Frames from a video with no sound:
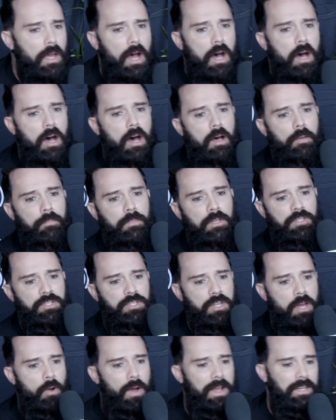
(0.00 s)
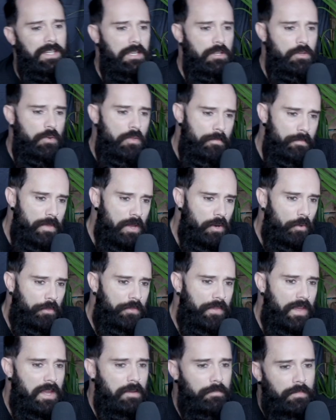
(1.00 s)
Um, so I didn't do the middle
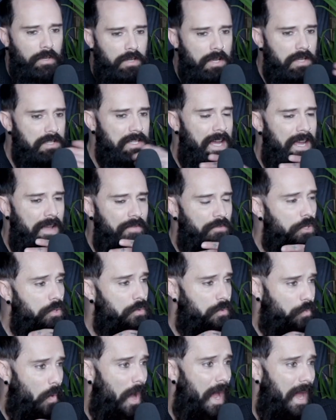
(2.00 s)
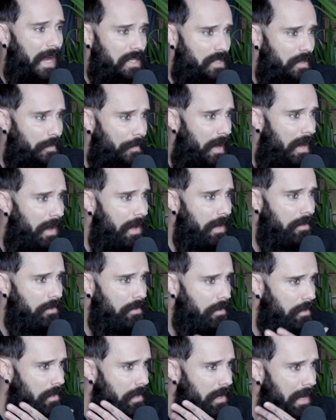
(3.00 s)
thing because I have to use wax on mine,